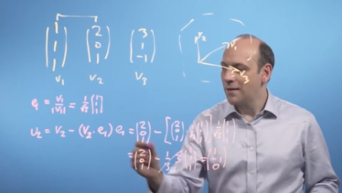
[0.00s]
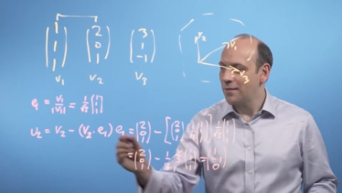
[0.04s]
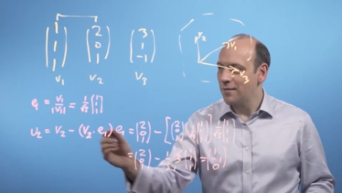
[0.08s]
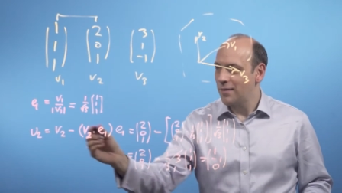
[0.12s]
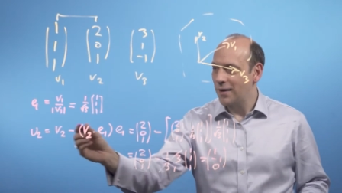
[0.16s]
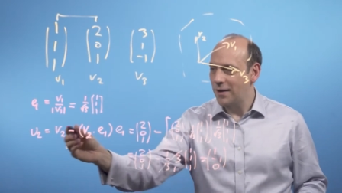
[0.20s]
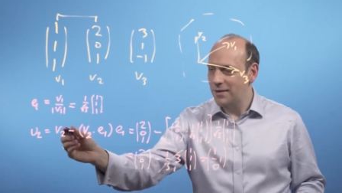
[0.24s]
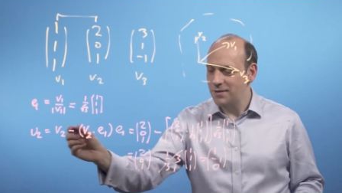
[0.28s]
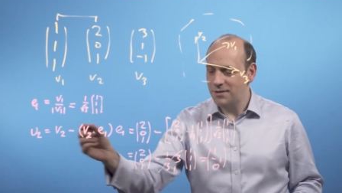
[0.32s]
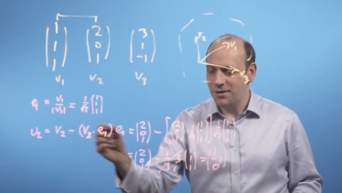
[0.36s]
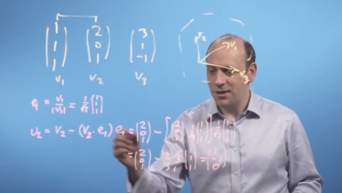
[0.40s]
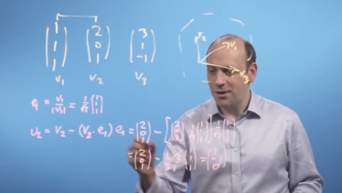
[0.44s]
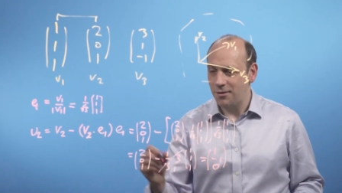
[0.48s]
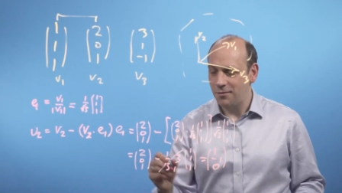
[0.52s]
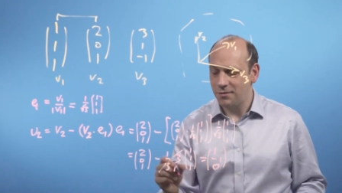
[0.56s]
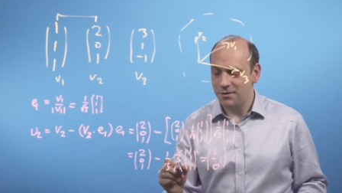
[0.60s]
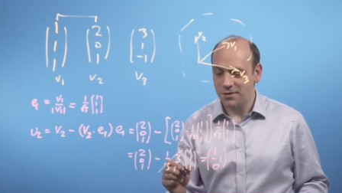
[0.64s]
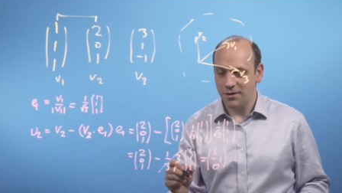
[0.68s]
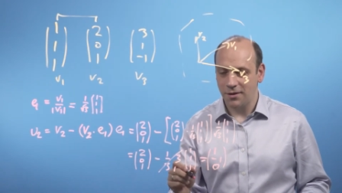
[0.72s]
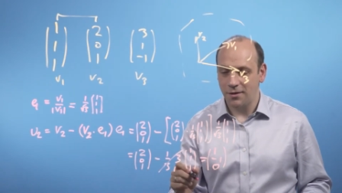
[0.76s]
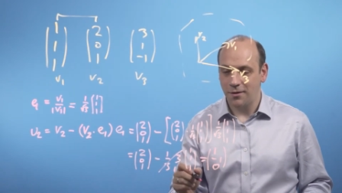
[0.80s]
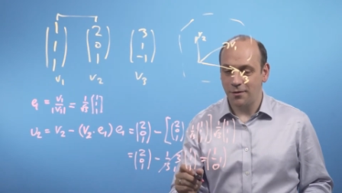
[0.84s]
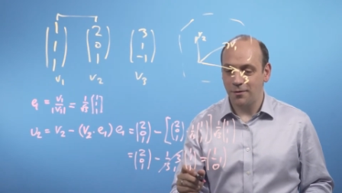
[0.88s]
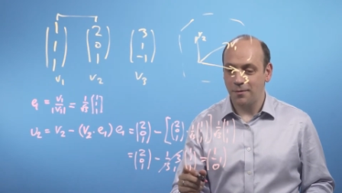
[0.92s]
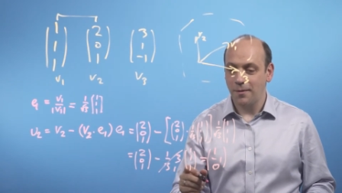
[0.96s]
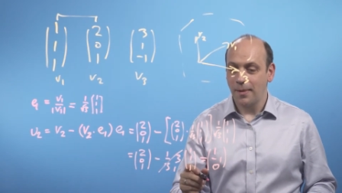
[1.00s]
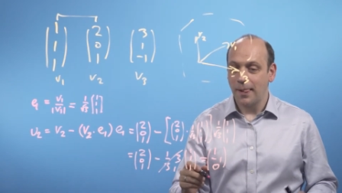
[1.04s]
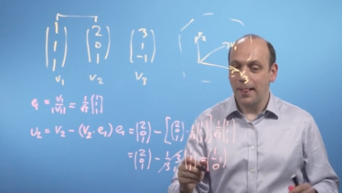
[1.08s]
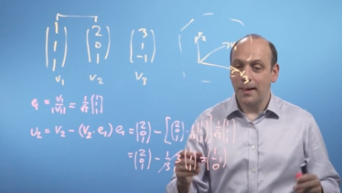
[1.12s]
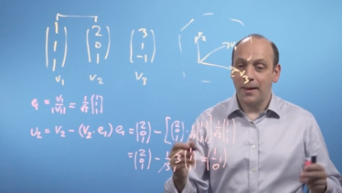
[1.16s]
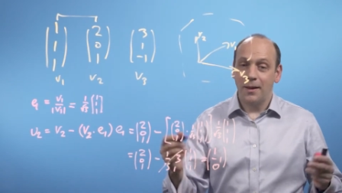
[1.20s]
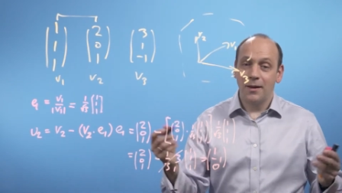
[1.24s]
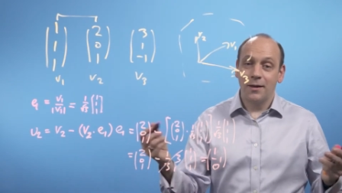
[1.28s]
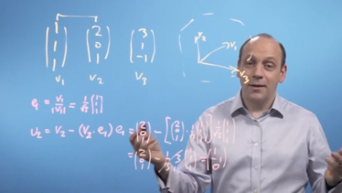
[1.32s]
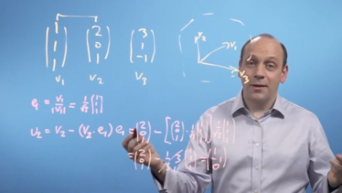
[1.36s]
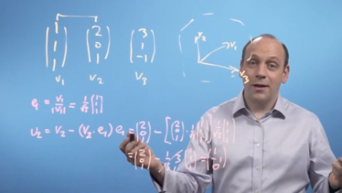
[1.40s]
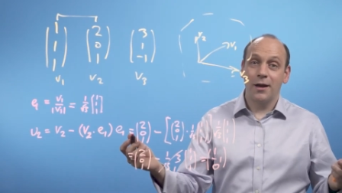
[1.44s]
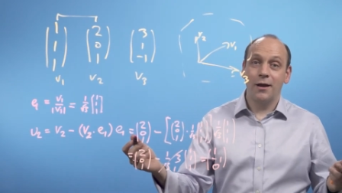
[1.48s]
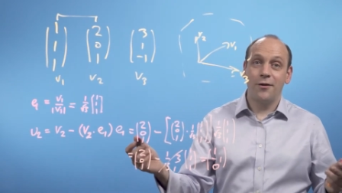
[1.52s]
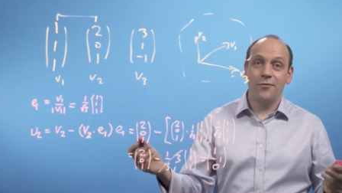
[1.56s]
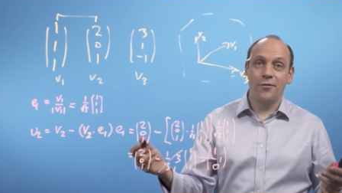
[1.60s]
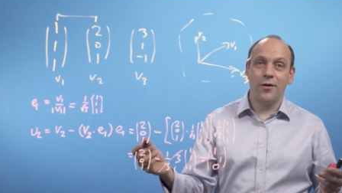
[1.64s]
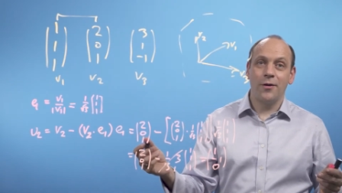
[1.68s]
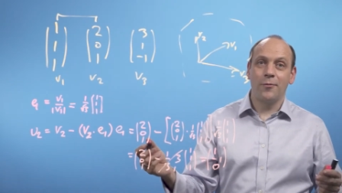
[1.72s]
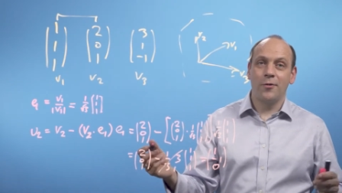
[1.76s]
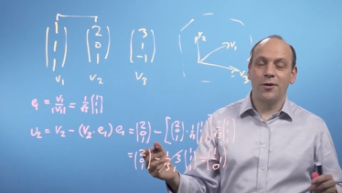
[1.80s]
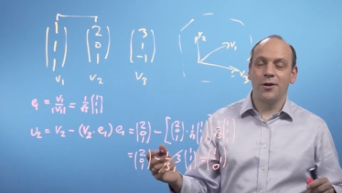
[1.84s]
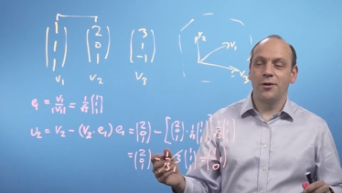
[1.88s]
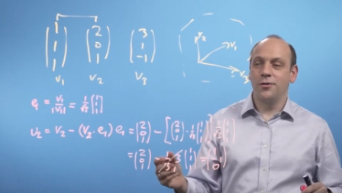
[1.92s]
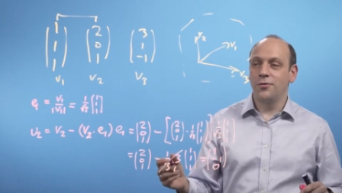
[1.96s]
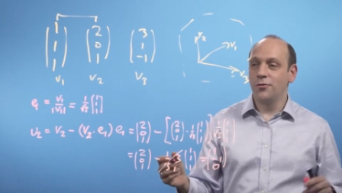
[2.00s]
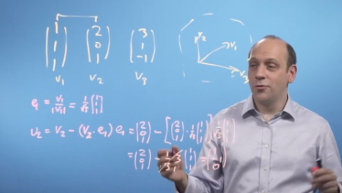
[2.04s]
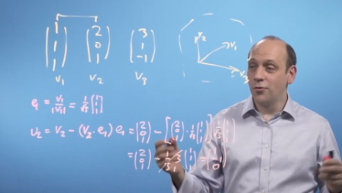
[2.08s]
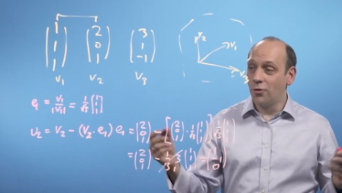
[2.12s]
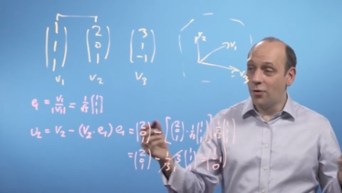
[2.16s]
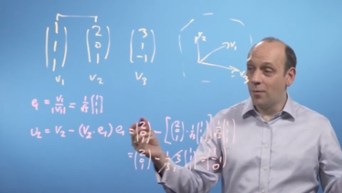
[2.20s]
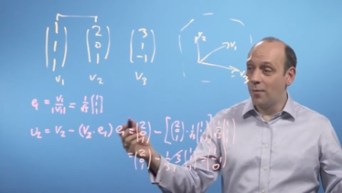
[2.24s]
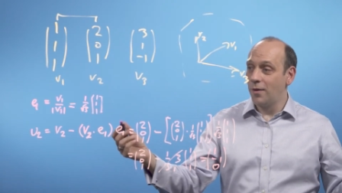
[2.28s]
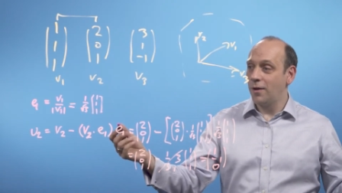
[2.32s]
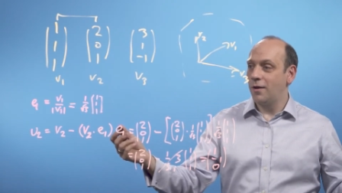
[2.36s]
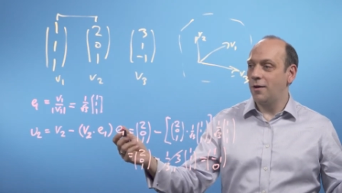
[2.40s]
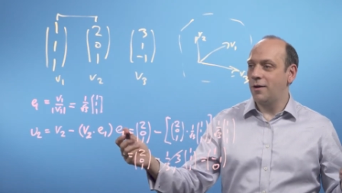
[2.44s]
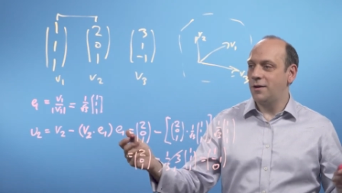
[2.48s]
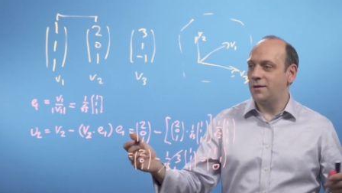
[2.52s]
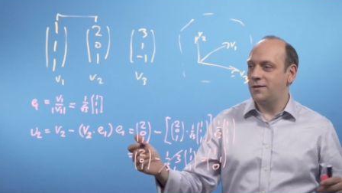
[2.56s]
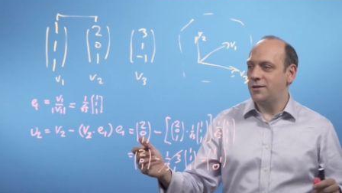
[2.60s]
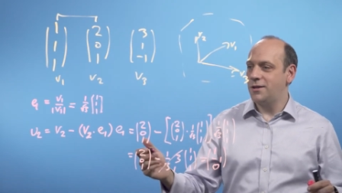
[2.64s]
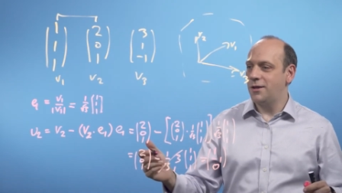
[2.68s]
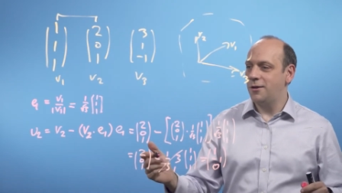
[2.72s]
That's u2. Now if I want to normalize